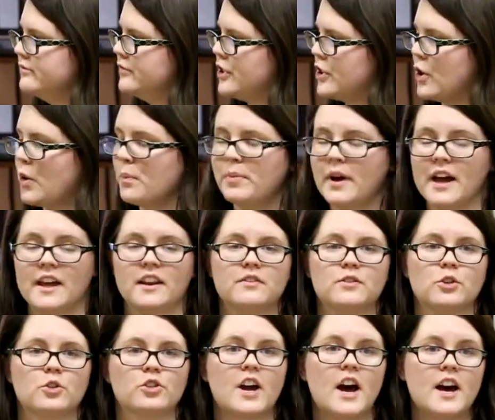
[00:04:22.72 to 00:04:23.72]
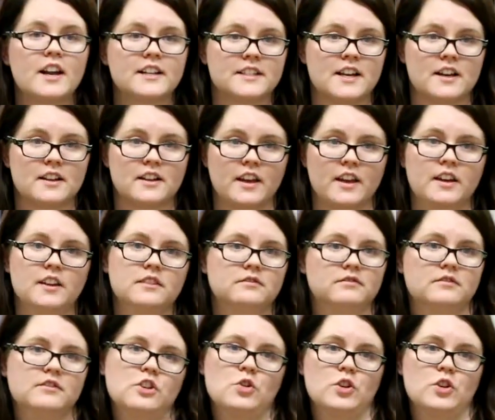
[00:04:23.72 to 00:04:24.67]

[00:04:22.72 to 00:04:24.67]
So, but if you're not a delegate,